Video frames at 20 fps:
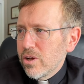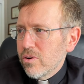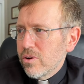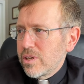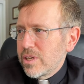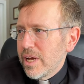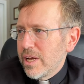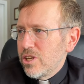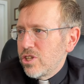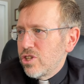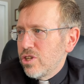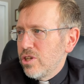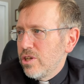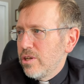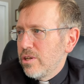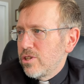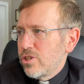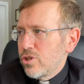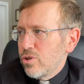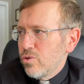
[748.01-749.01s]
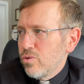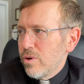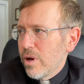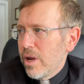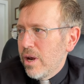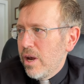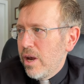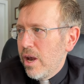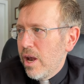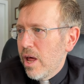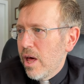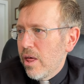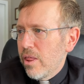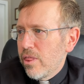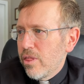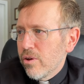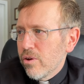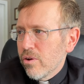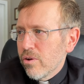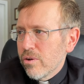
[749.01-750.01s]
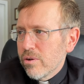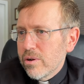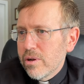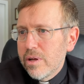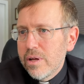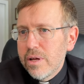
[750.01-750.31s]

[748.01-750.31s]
attention to another